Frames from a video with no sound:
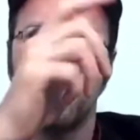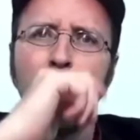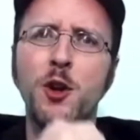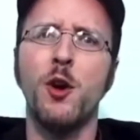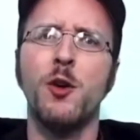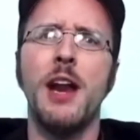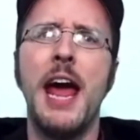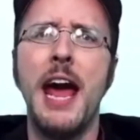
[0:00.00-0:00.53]
the
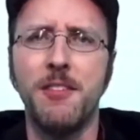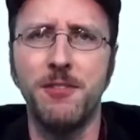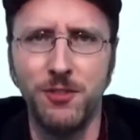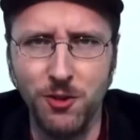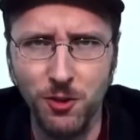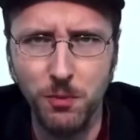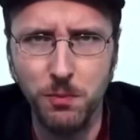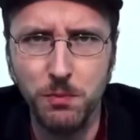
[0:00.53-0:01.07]
entire
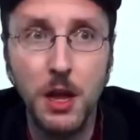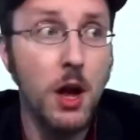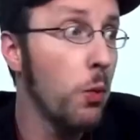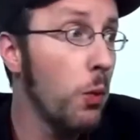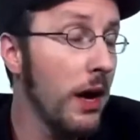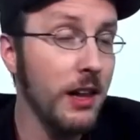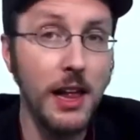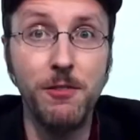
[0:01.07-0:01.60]
plot with some
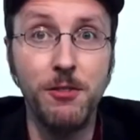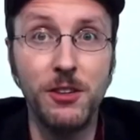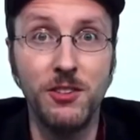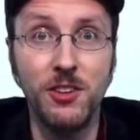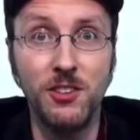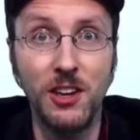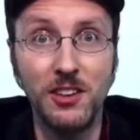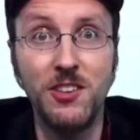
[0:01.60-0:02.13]
jokes
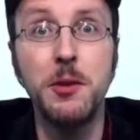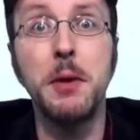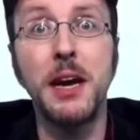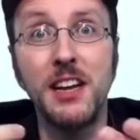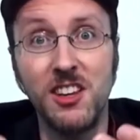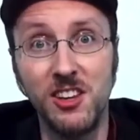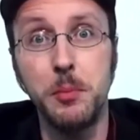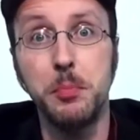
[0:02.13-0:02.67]
throughout.
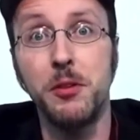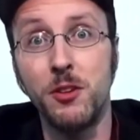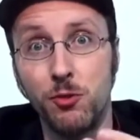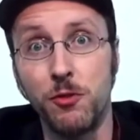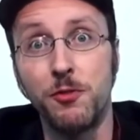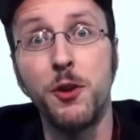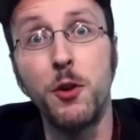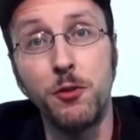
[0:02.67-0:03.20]
This
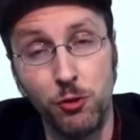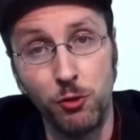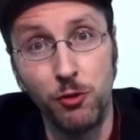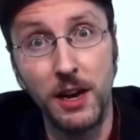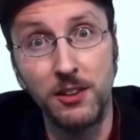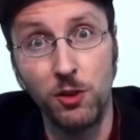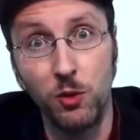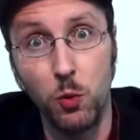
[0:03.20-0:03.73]
could be
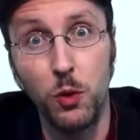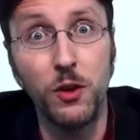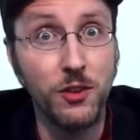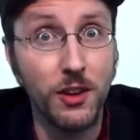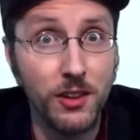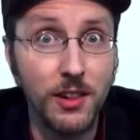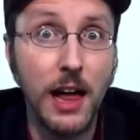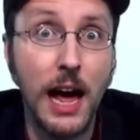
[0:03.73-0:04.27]
okay
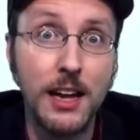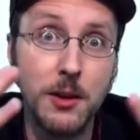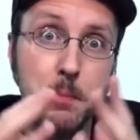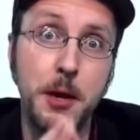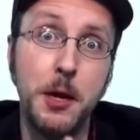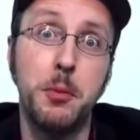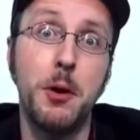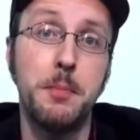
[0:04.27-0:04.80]
if he
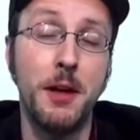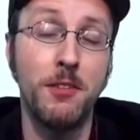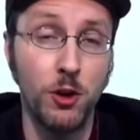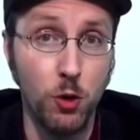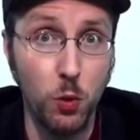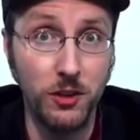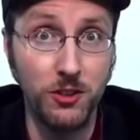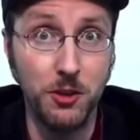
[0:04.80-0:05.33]
actually had
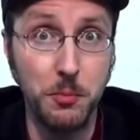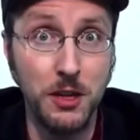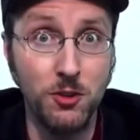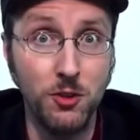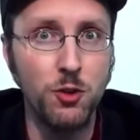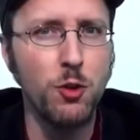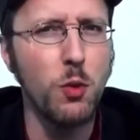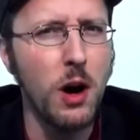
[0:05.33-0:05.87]
something to
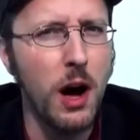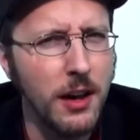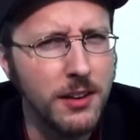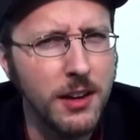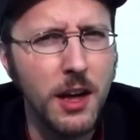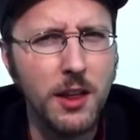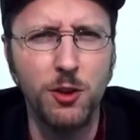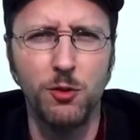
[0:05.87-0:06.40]
say other
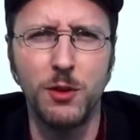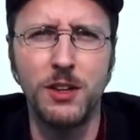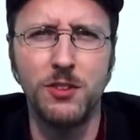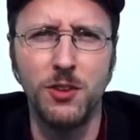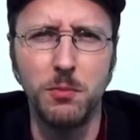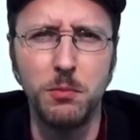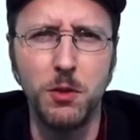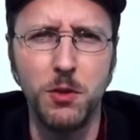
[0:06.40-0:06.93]
than the
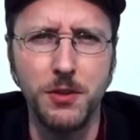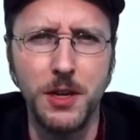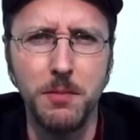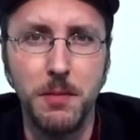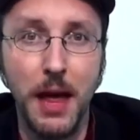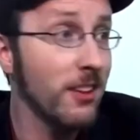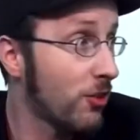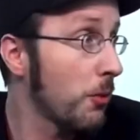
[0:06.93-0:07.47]
plot,
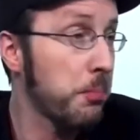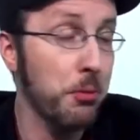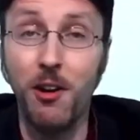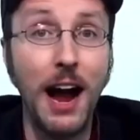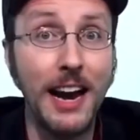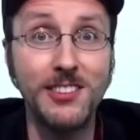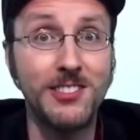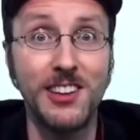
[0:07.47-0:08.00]
but he
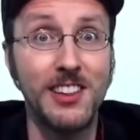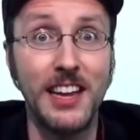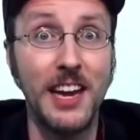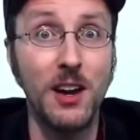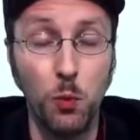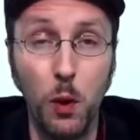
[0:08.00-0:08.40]
doesn't. These